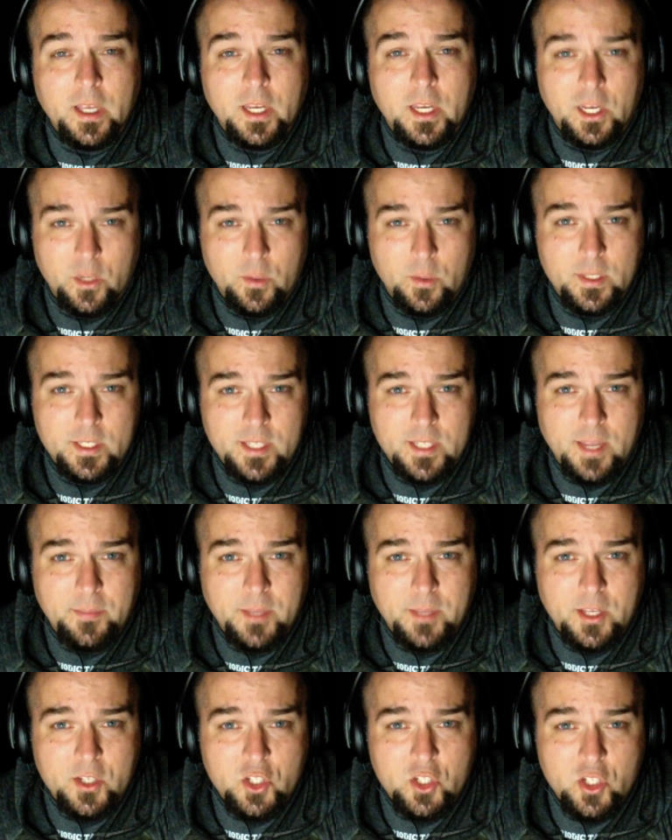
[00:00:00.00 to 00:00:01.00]
You know what stopped
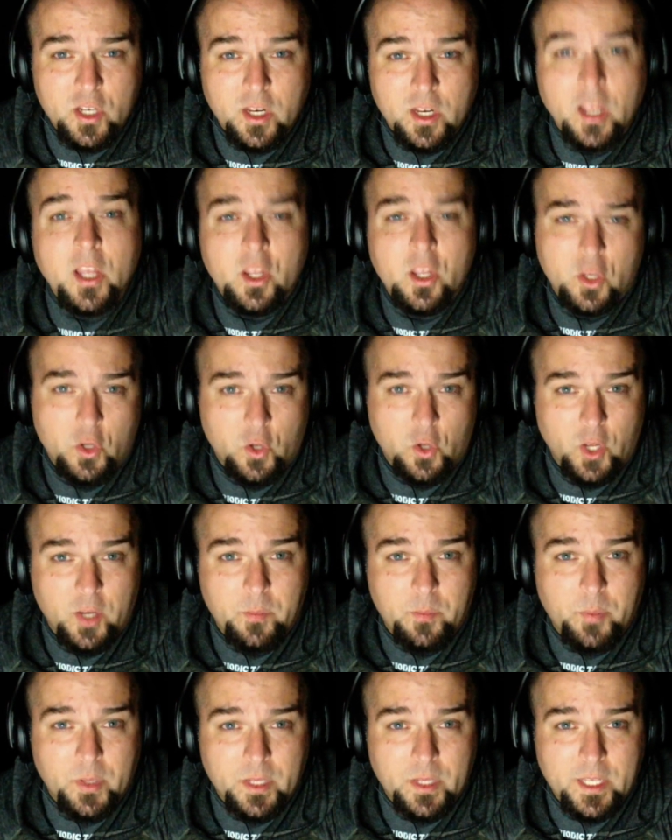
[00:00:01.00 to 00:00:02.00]
that shit?
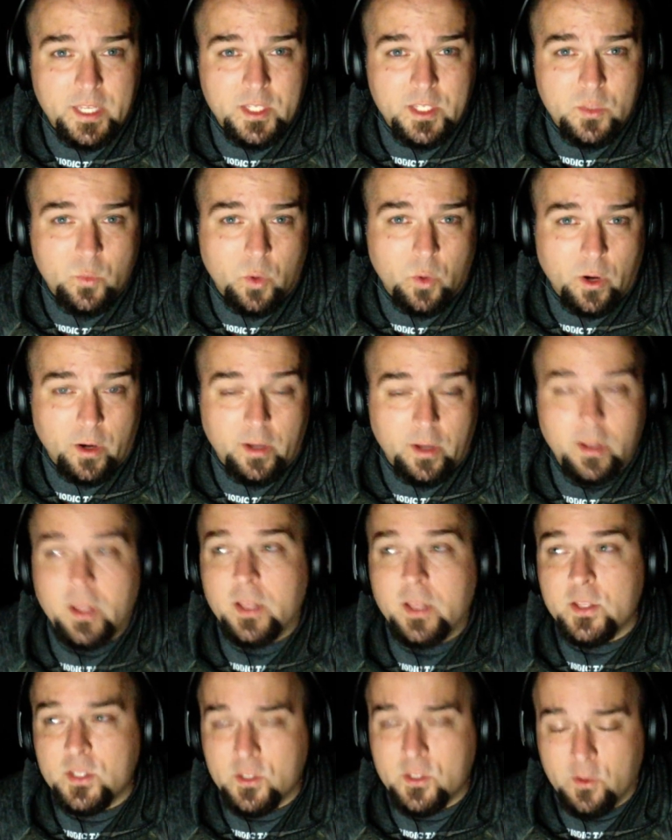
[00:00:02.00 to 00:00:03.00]
Good police work,
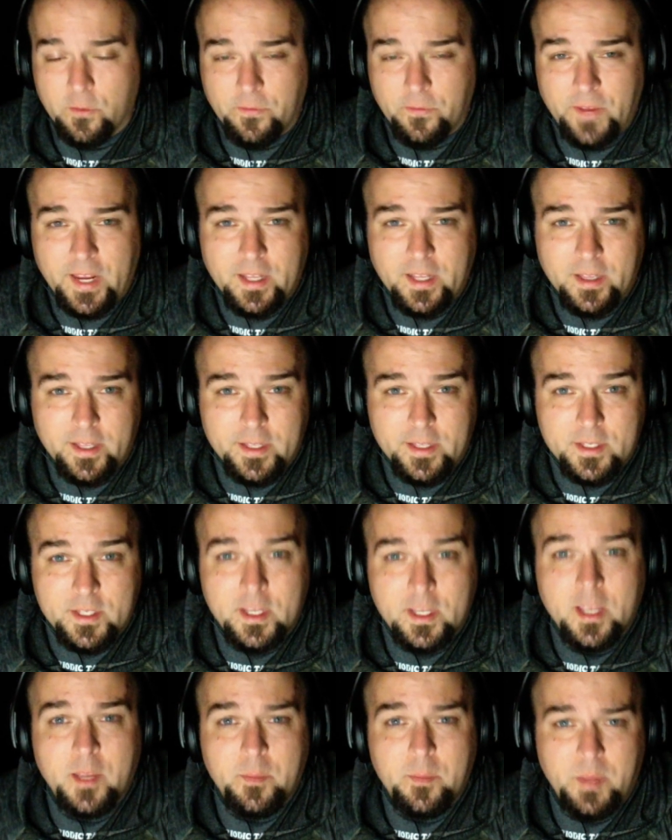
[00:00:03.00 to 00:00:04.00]

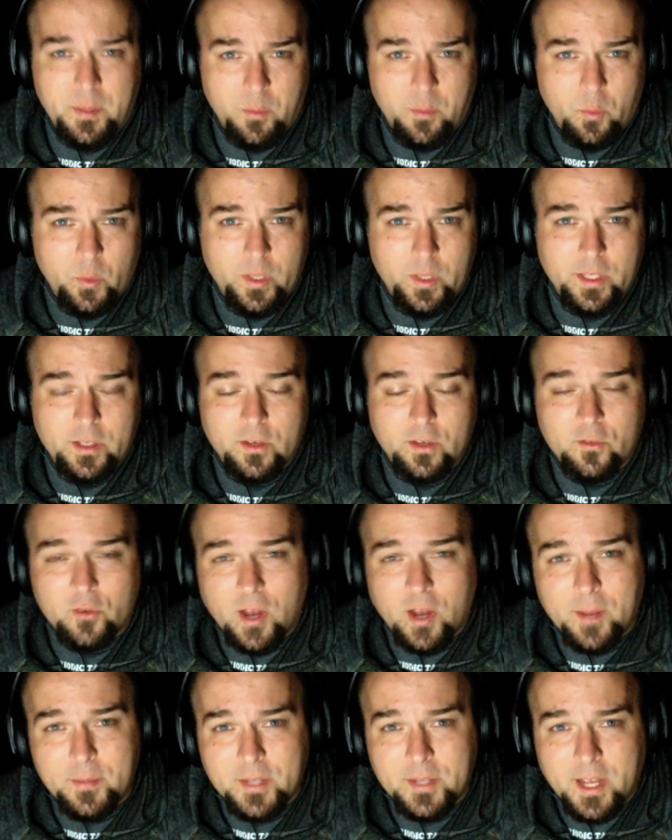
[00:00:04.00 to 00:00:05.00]
surveillance, people willing to
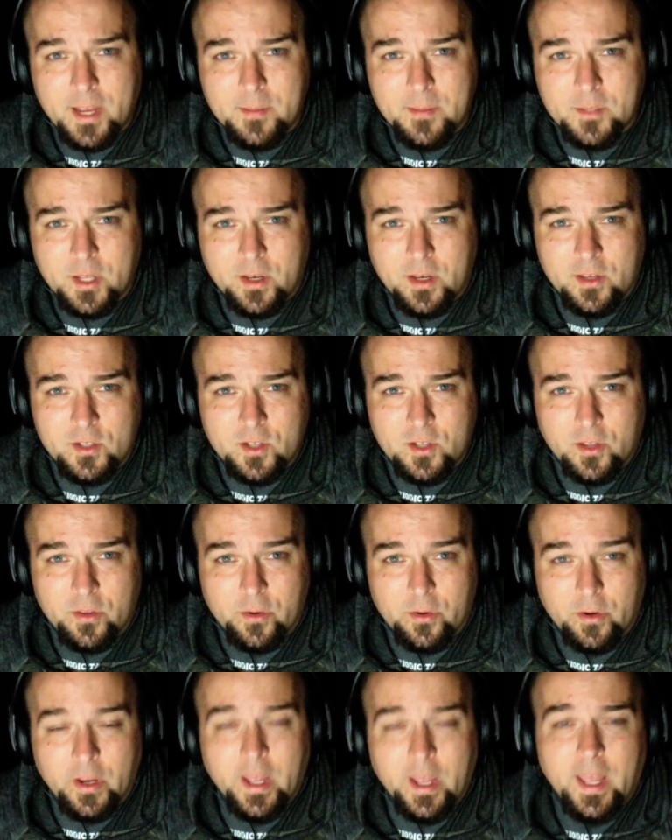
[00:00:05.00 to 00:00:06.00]
drop dimes on each
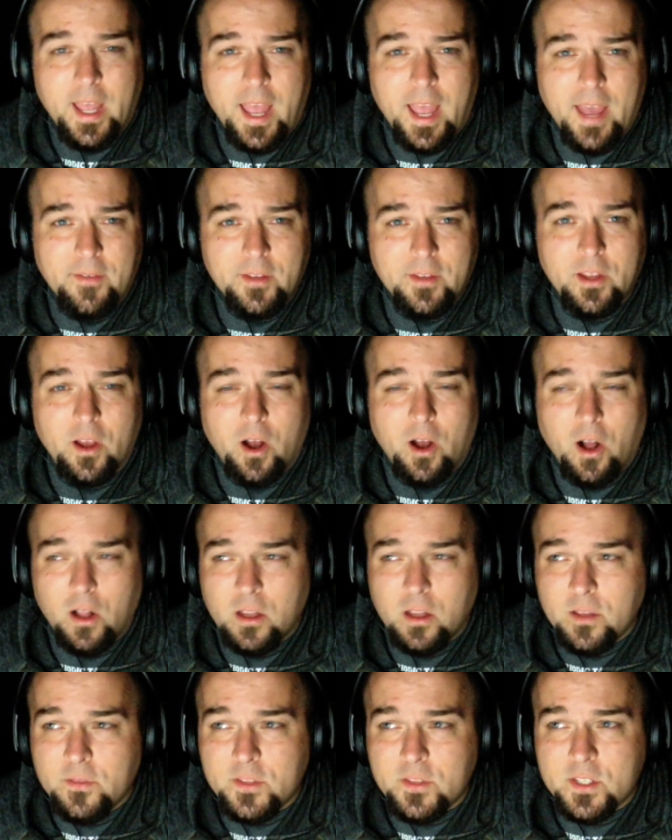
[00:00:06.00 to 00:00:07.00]
other, having
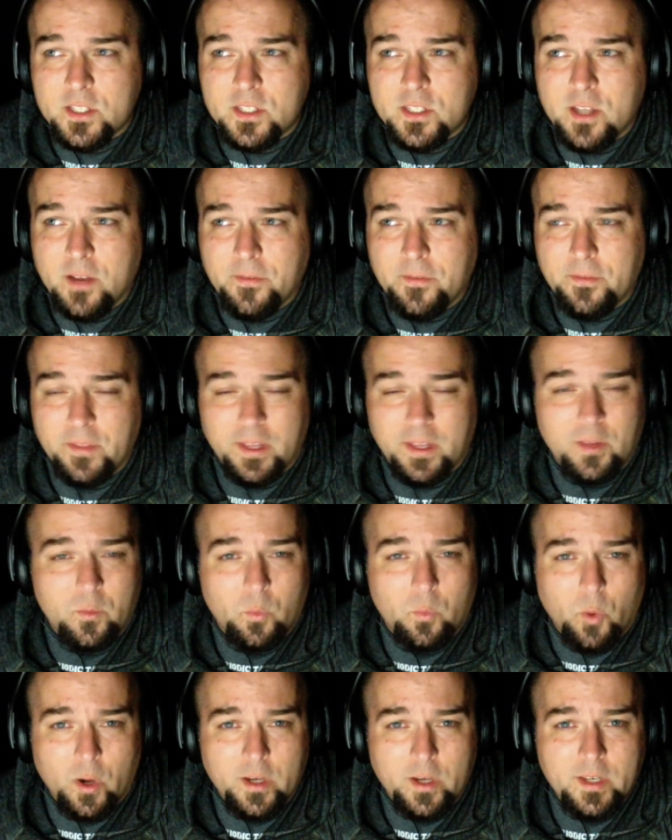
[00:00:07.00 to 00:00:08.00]
all of the stuff that
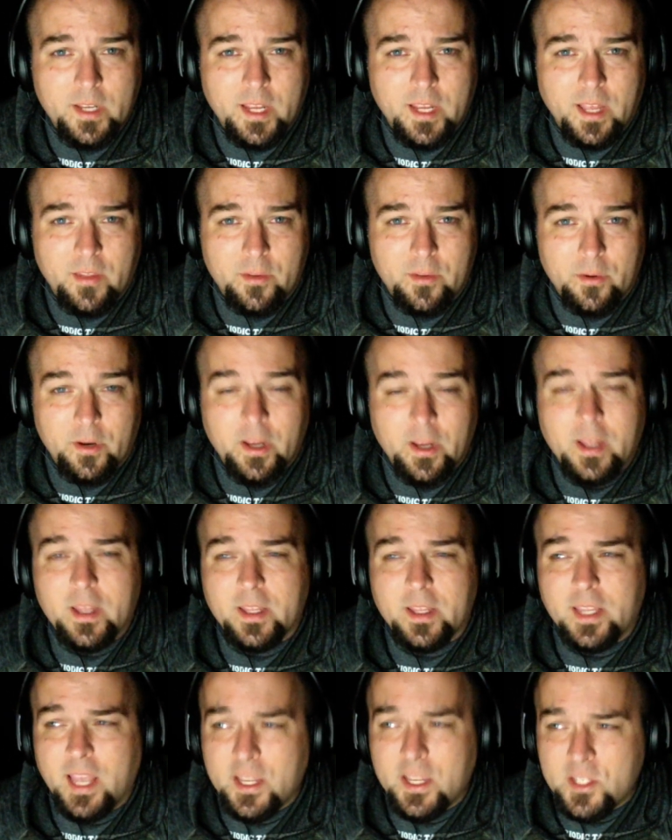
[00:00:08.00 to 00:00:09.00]
could work together,
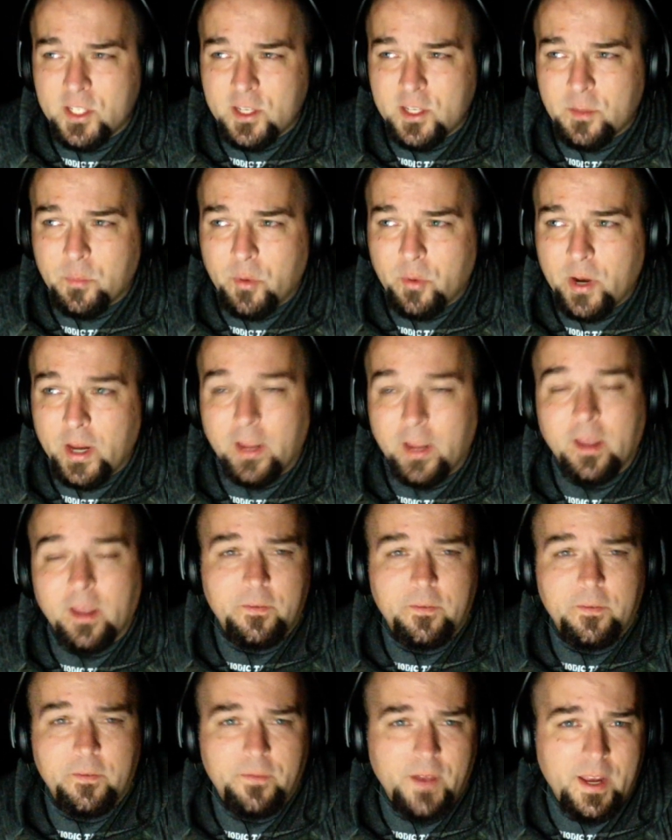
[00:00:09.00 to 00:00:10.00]
catching a break,
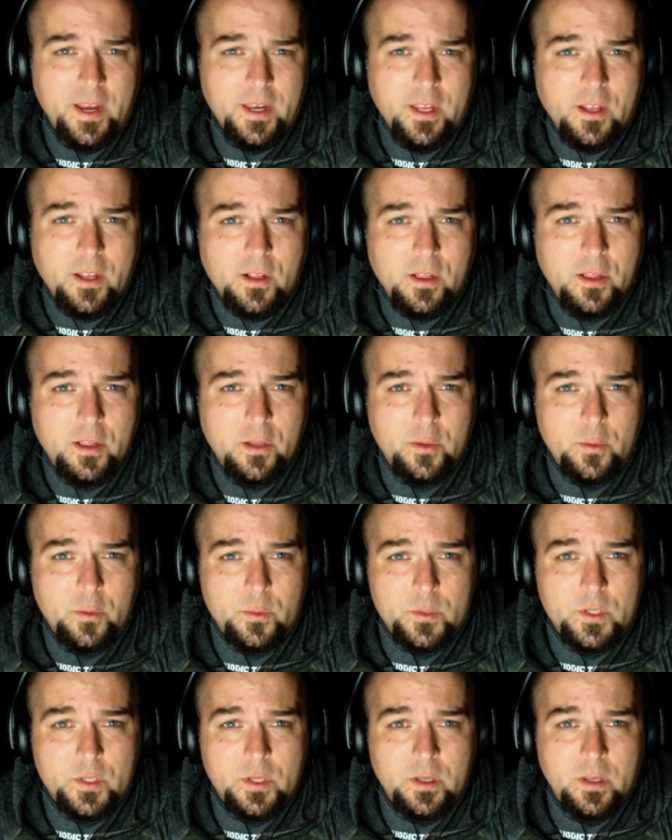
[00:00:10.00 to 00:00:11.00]
finding
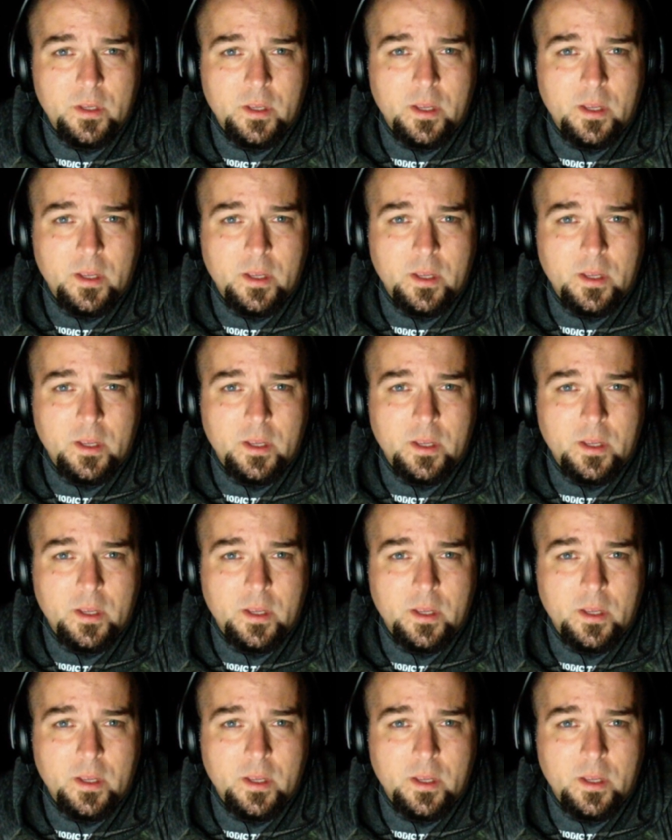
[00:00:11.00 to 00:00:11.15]
clues.